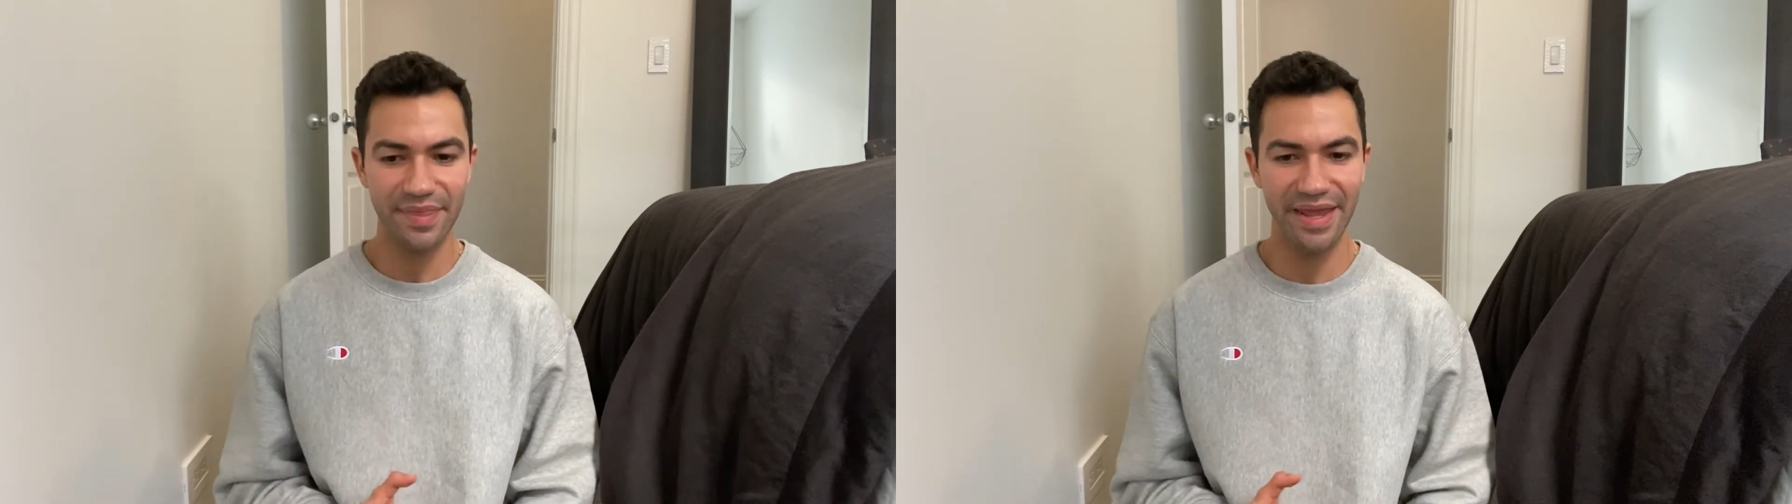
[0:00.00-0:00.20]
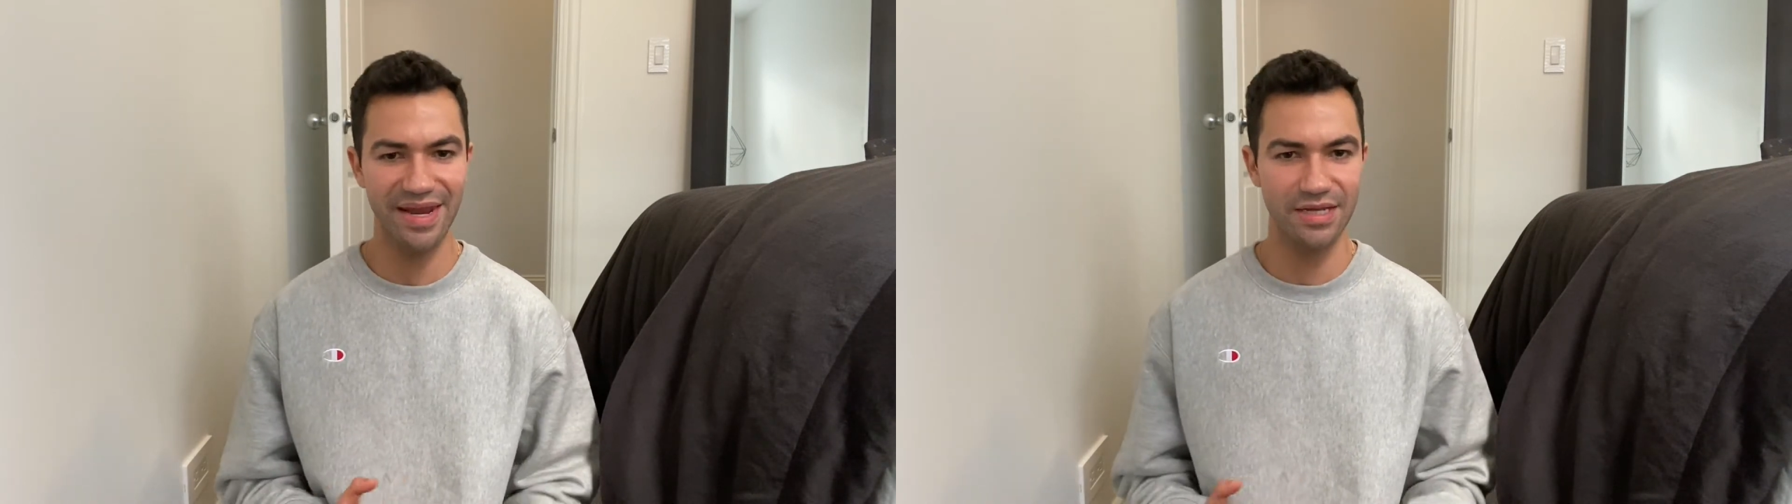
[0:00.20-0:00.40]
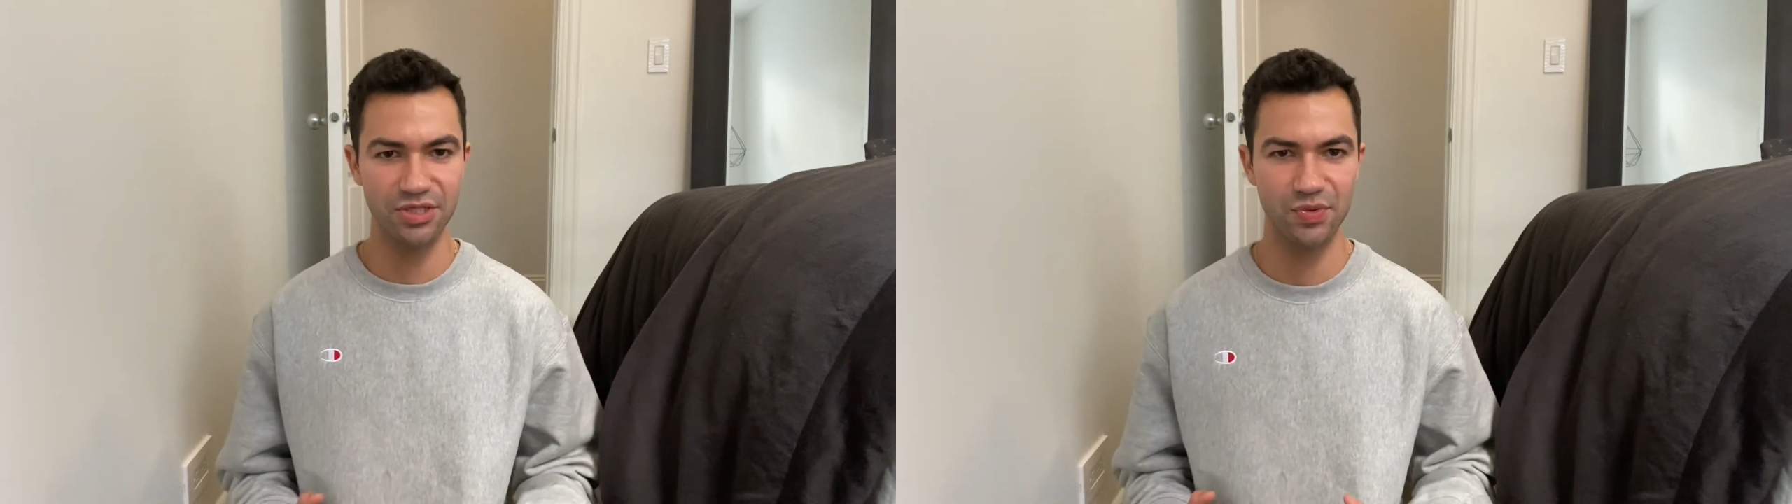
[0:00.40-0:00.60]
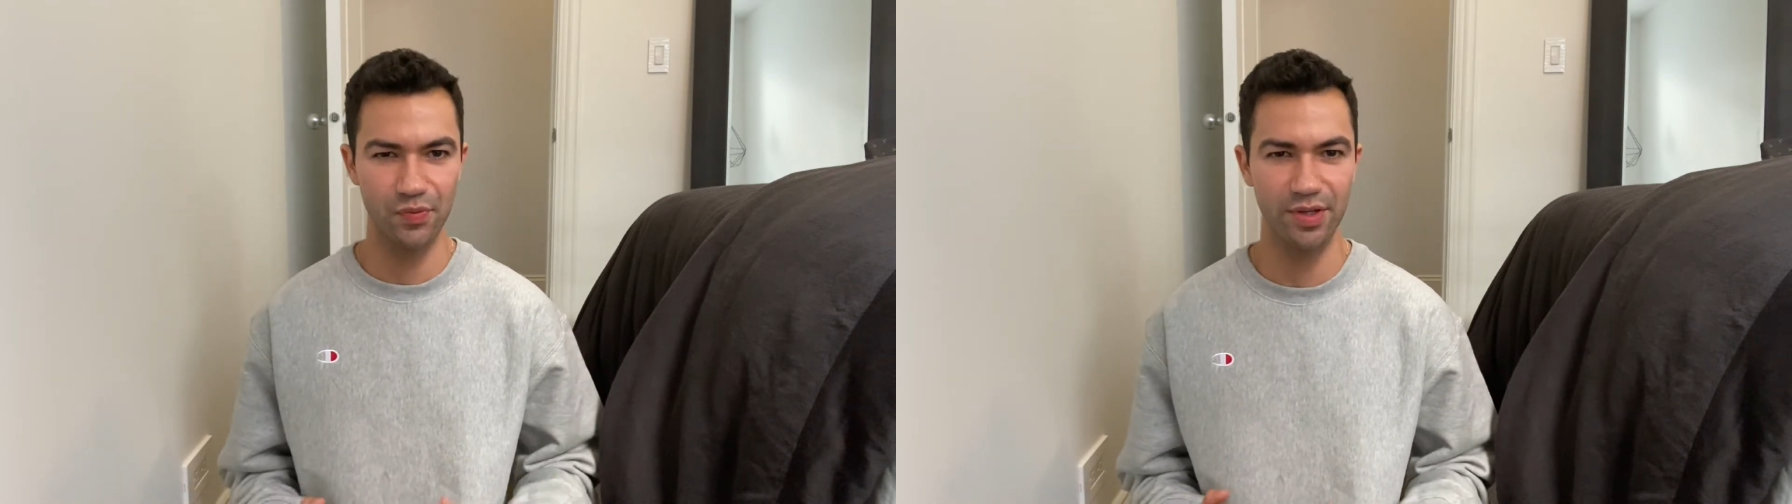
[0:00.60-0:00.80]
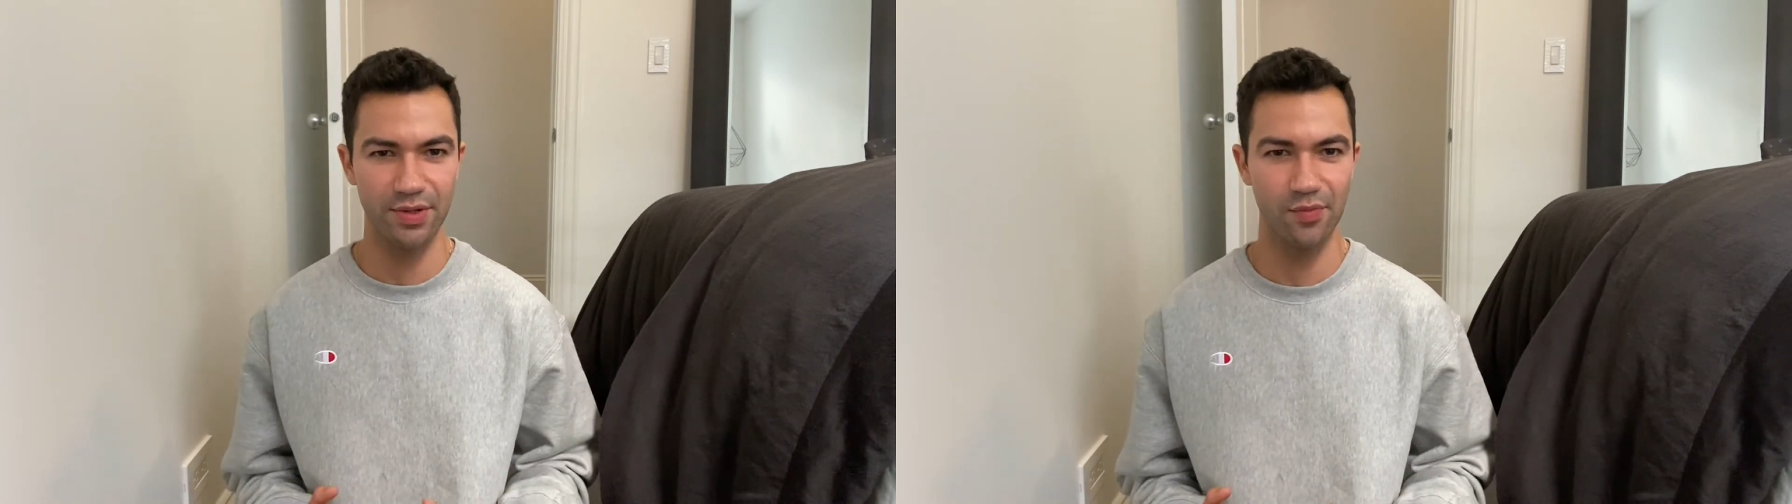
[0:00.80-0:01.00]
and I just
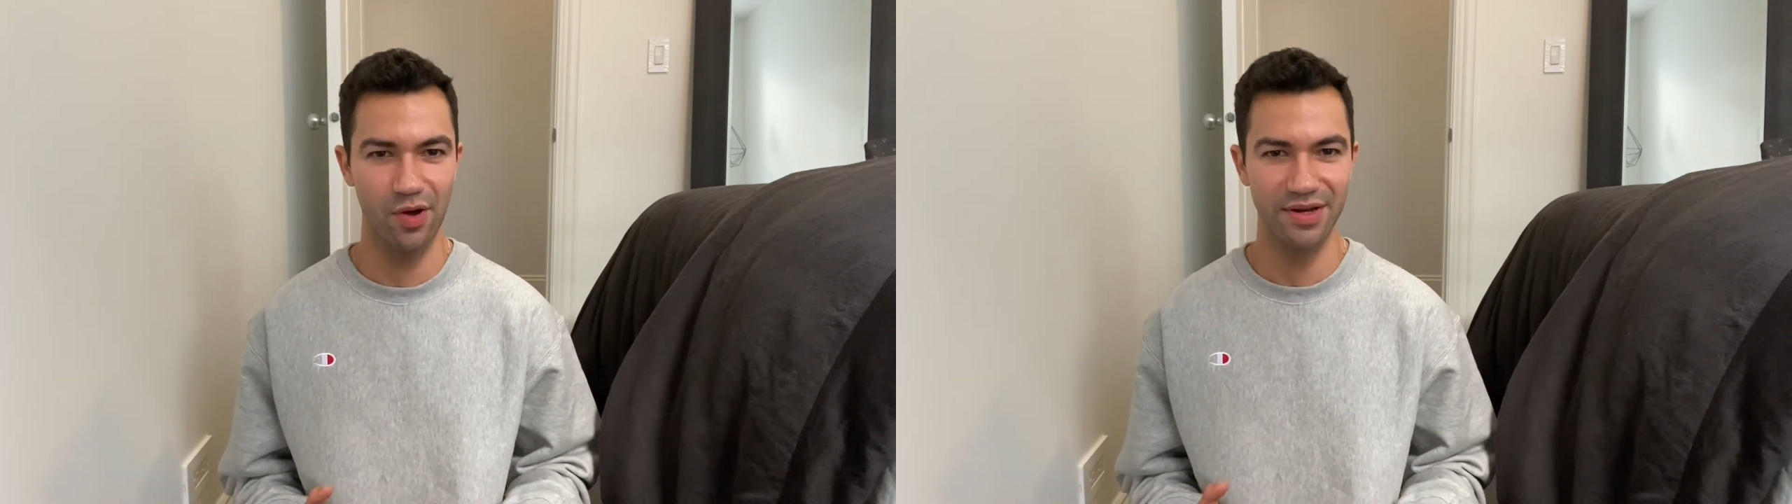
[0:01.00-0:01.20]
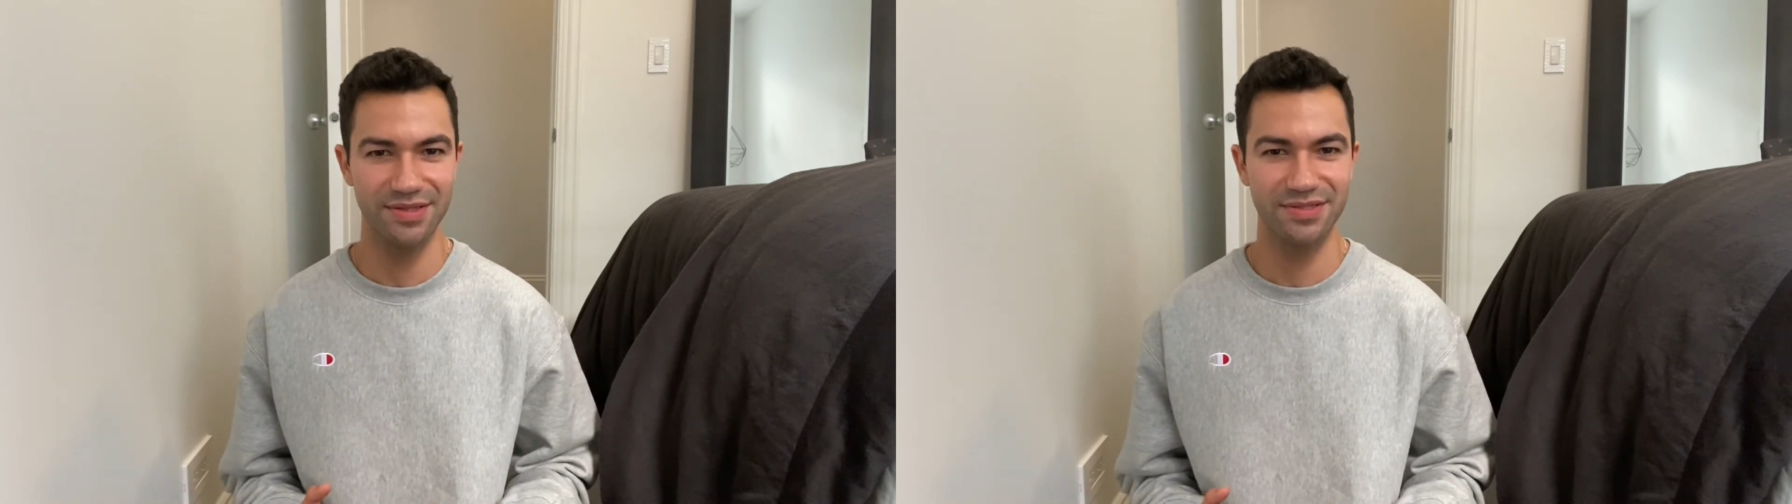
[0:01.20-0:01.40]
really wanted